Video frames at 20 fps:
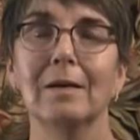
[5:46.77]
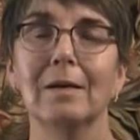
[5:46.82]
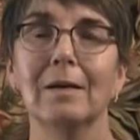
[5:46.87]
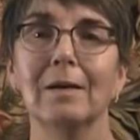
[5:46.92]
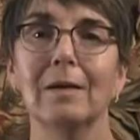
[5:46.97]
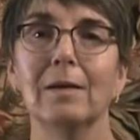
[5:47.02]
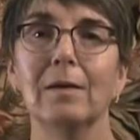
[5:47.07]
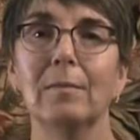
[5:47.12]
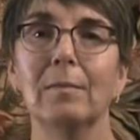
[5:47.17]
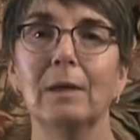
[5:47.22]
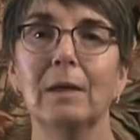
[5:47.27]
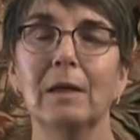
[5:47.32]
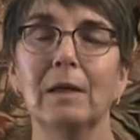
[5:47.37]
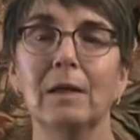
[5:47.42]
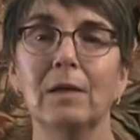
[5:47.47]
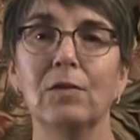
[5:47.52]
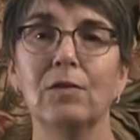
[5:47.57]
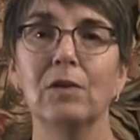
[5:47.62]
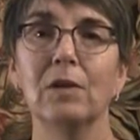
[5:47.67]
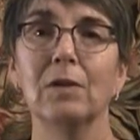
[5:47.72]
it'll be
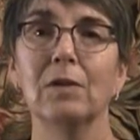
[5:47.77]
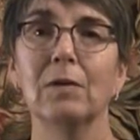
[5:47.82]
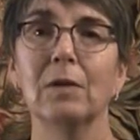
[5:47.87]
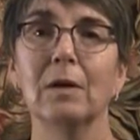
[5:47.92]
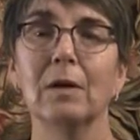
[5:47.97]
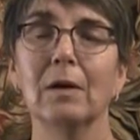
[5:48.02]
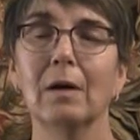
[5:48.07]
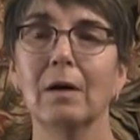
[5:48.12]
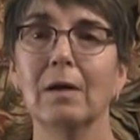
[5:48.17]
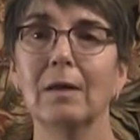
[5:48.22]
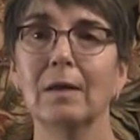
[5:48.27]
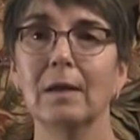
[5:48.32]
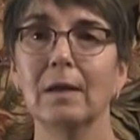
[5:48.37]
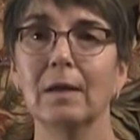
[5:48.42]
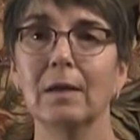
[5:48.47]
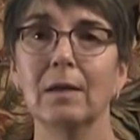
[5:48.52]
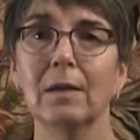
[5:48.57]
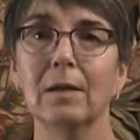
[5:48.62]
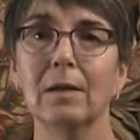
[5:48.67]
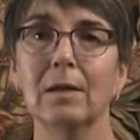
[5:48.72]
easier to call
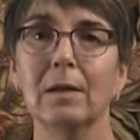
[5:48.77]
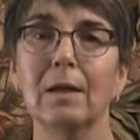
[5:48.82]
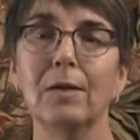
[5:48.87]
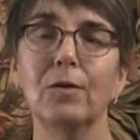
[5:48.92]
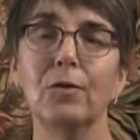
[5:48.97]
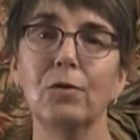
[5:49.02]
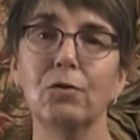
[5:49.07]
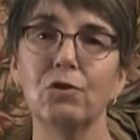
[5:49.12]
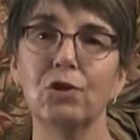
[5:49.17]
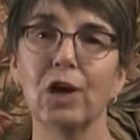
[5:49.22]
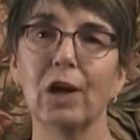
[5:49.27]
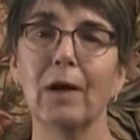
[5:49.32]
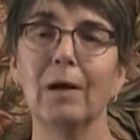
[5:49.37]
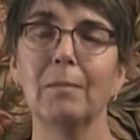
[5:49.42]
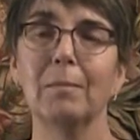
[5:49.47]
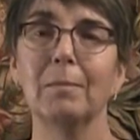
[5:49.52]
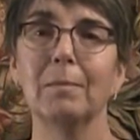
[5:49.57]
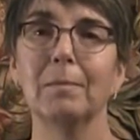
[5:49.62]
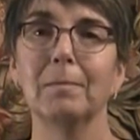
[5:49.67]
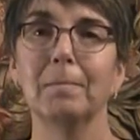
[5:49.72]
in a new job
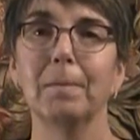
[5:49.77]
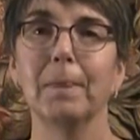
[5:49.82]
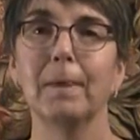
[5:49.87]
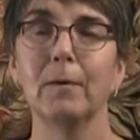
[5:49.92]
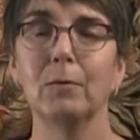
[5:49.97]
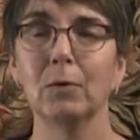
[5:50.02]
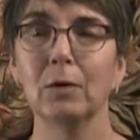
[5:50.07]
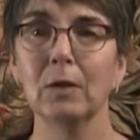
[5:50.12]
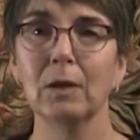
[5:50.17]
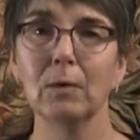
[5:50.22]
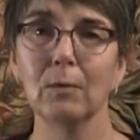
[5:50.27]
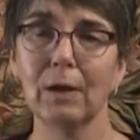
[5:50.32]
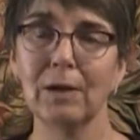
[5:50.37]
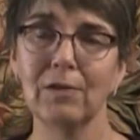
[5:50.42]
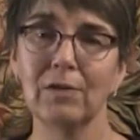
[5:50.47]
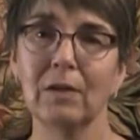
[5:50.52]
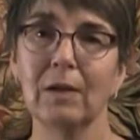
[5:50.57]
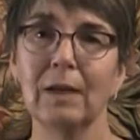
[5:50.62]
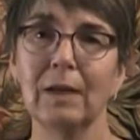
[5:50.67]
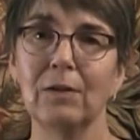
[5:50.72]
that really
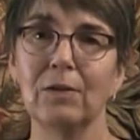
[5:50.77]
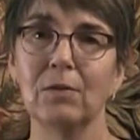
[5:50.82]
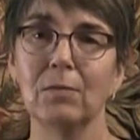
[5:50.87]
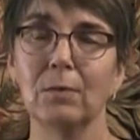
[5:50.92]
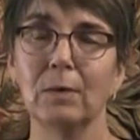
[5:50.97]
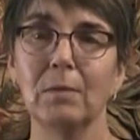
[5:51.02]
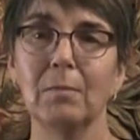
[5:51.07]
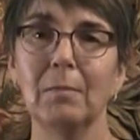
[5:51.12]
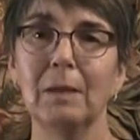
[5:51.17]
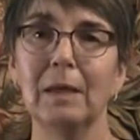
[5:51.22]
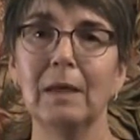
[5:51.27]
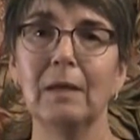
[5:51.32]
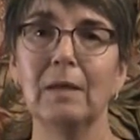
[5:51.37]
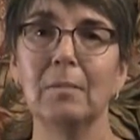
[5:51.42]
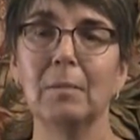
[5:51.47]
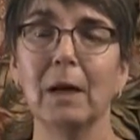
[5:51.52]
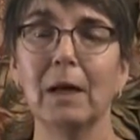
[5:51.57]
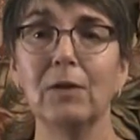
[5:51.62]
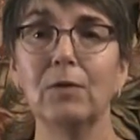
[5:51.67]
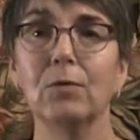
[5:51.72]
resonates with me and
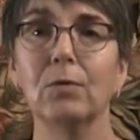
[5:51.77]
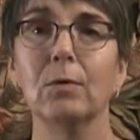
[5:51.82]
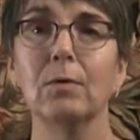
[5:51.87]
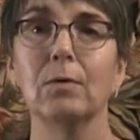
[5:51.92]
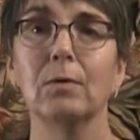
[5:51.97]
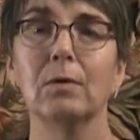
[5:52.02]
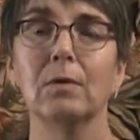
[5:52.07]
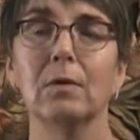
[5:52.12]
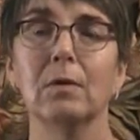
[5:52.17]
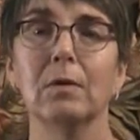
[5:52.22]
my truth.